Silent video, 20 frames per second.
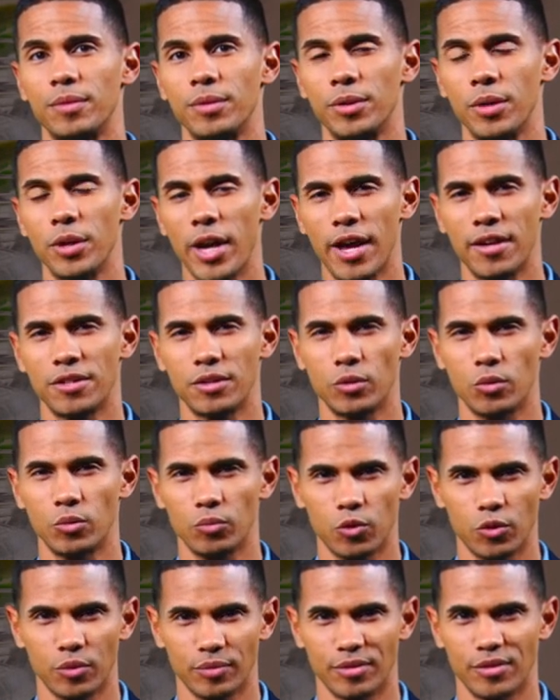Classical
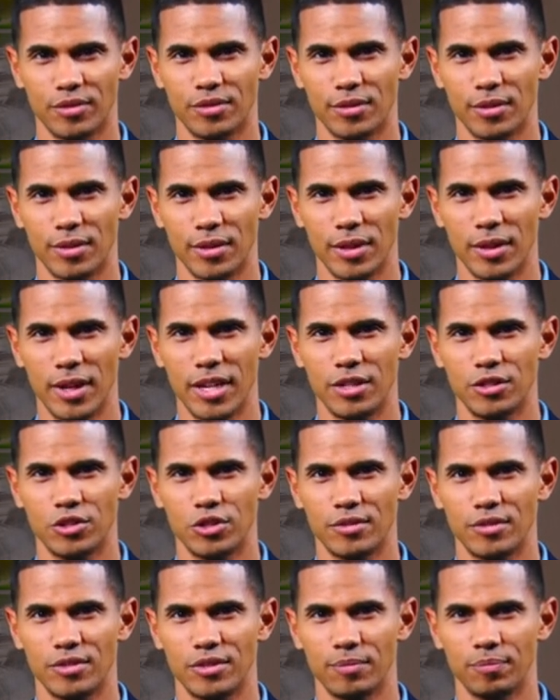roots,
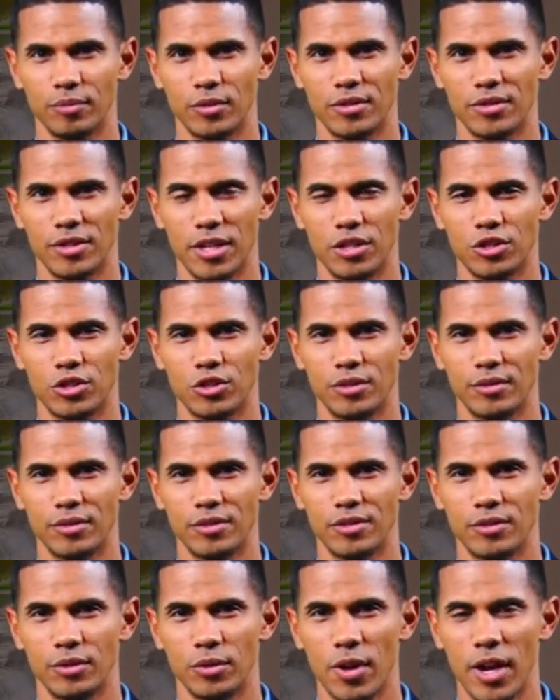ancient
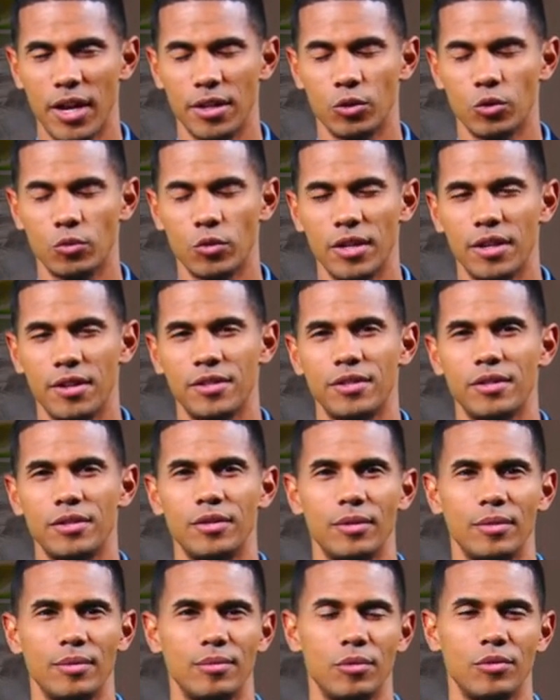civilizations like Greece,
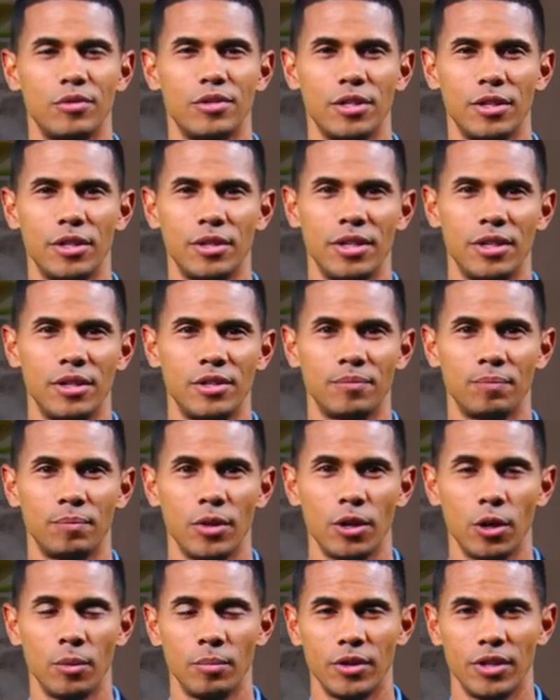Thucydides'
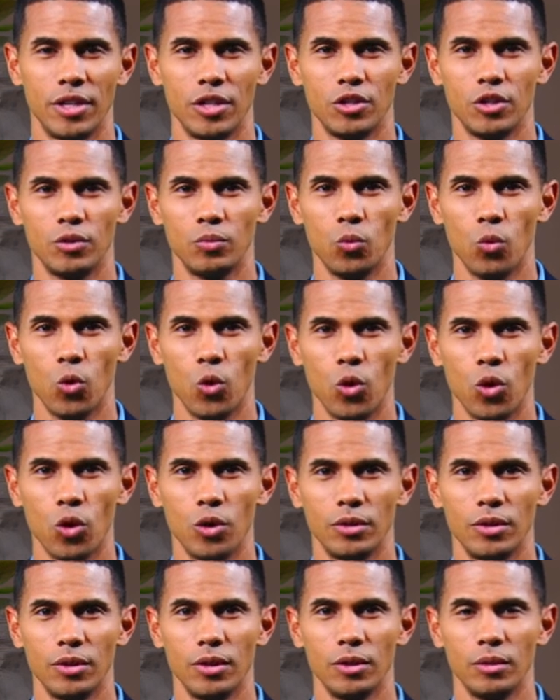Peloponnesian
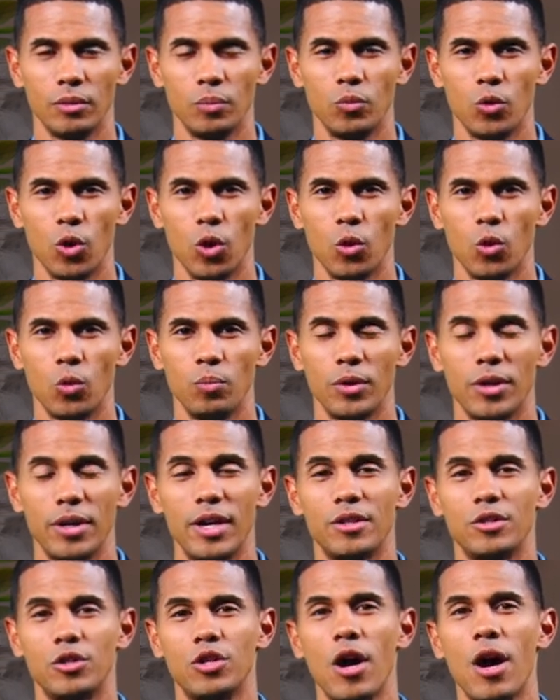War, Rome
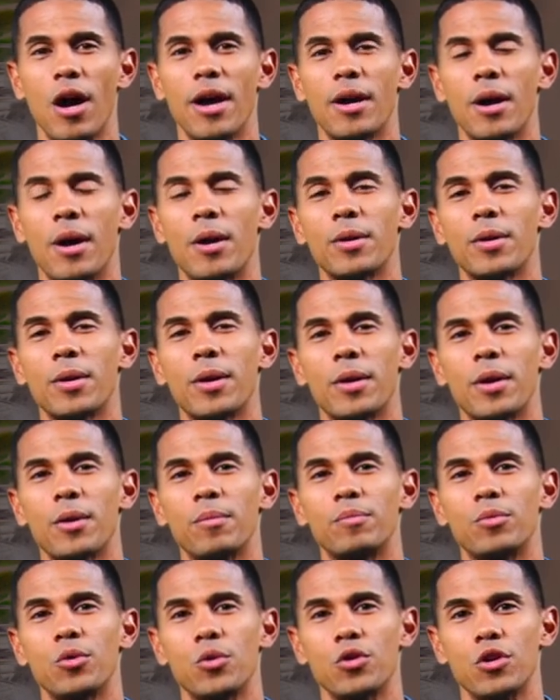and China,
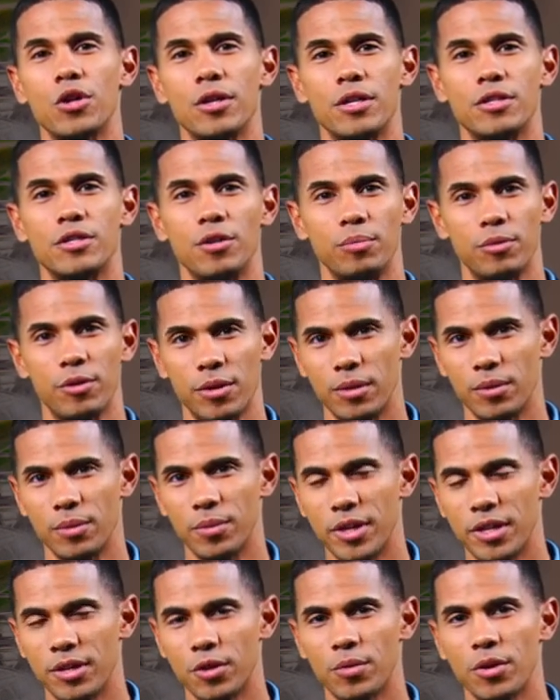Confucianism,
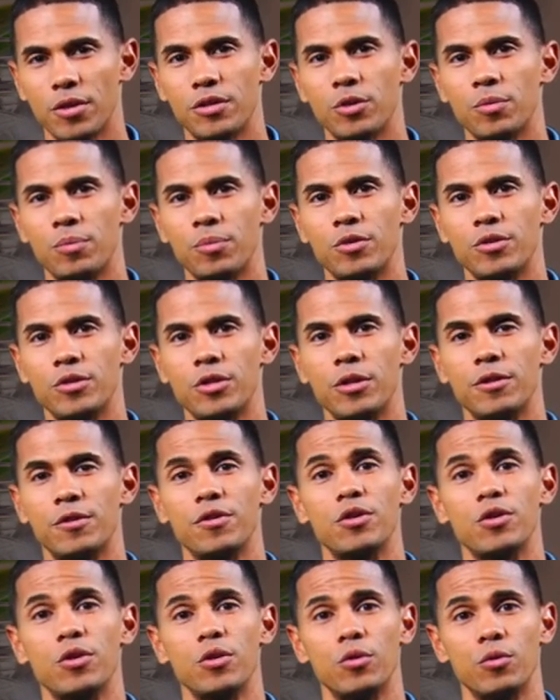legalism, Sun
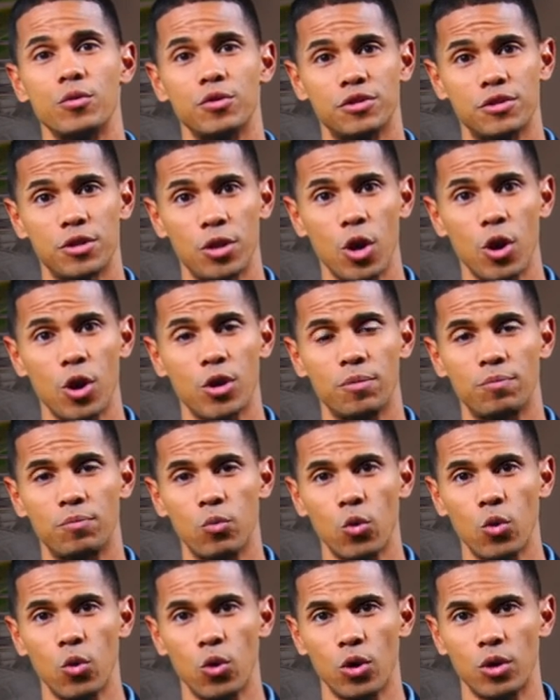Tzu's art of
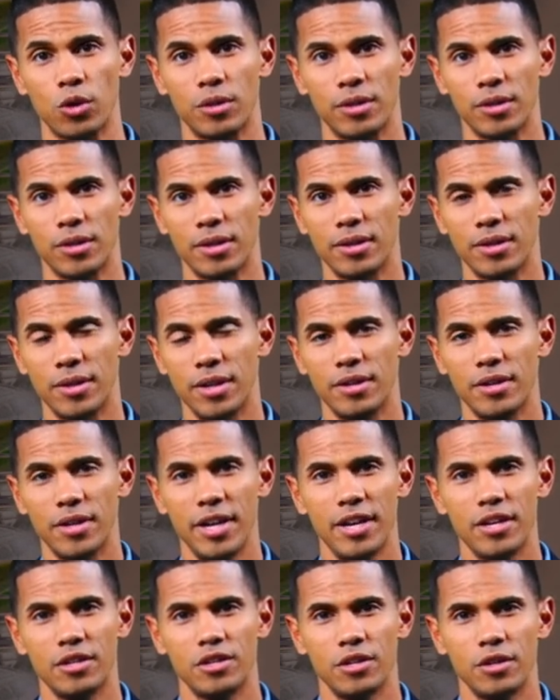war,
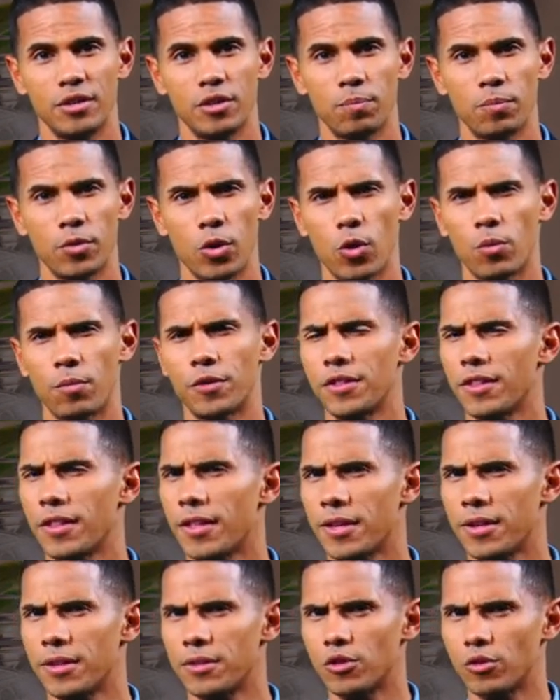engaged in
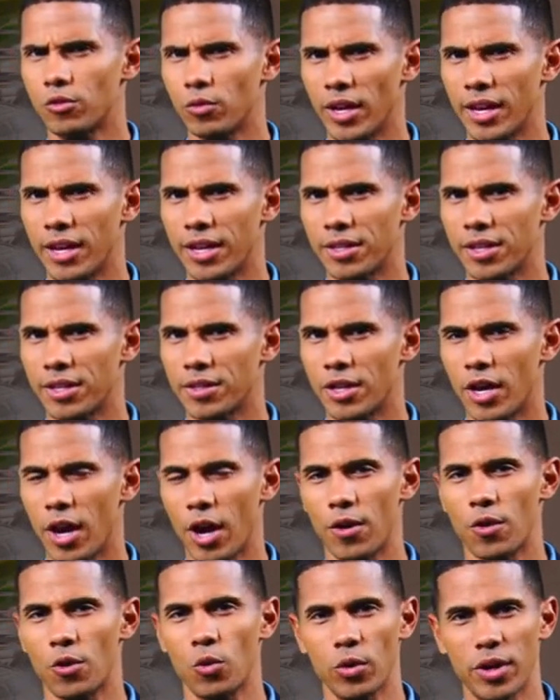diplomacy, trade, and
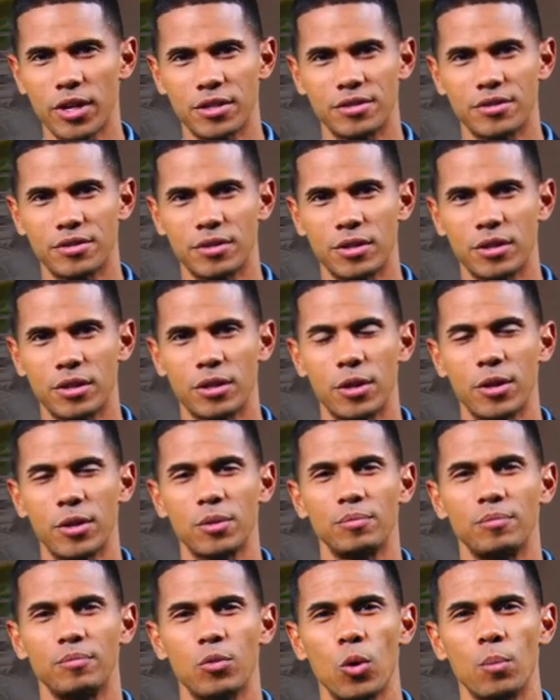conquest,
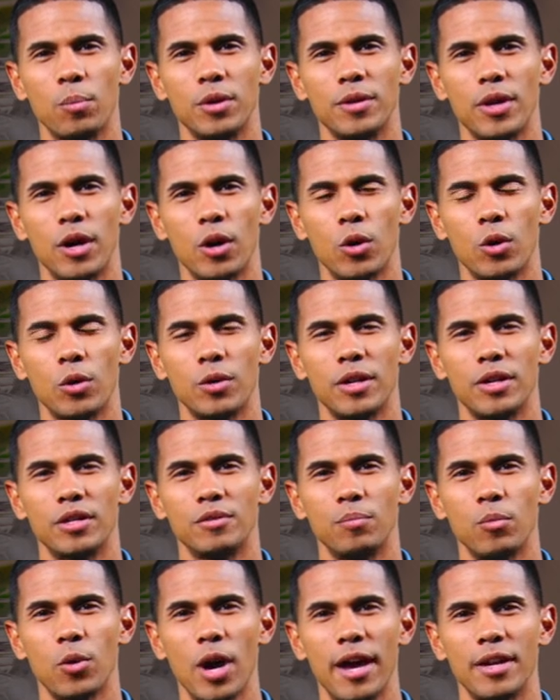forming the
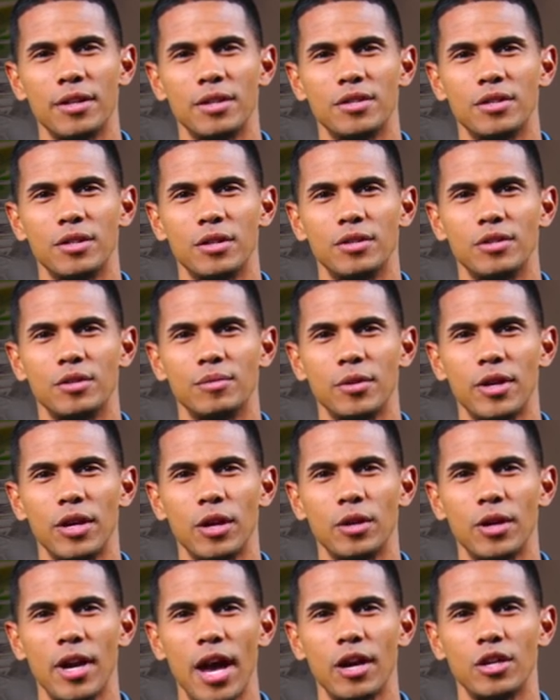earliest practices of
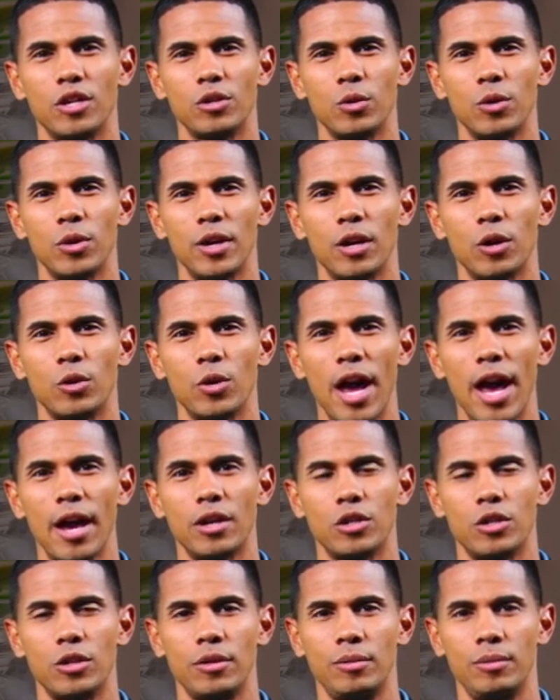international
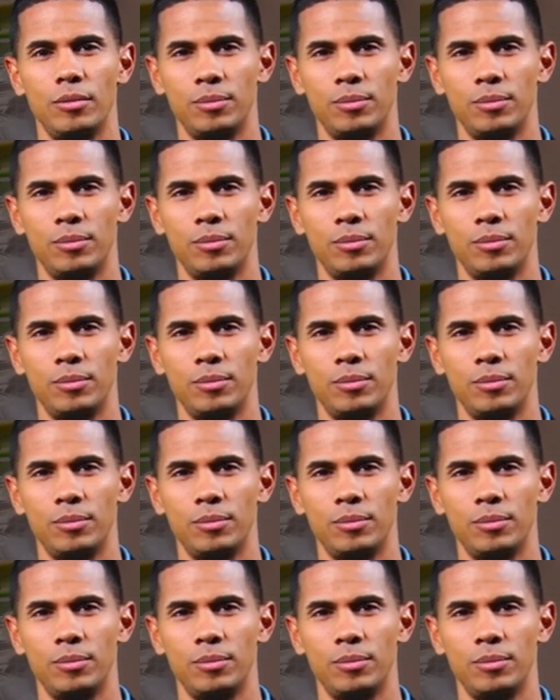interaction.